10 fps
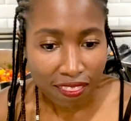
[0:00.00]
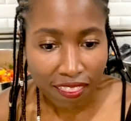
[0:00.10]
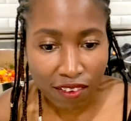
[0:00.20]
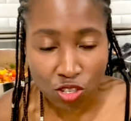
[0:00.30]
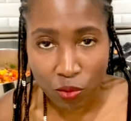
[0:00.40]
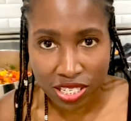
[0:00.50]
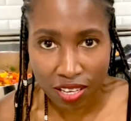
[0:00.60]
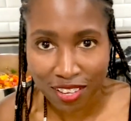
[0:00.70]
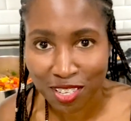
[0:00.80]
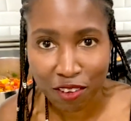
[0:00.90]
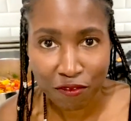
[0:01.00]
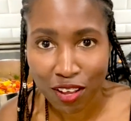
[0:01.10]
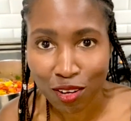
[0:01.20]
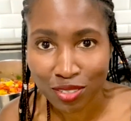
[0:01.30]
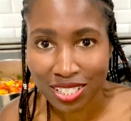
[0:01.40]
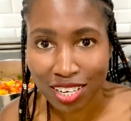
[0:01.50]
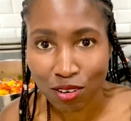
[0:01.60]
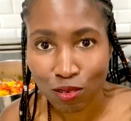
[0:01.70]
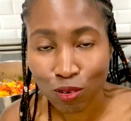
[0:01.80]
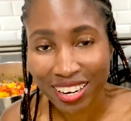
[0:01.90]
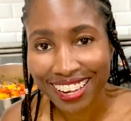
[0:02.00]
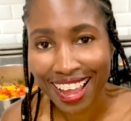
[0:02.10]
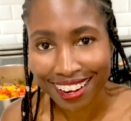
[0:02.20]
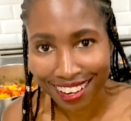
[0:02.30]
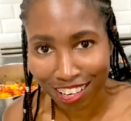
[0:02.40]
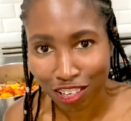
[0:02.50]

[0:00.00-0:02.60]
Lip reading: there's so many studies that have found that organic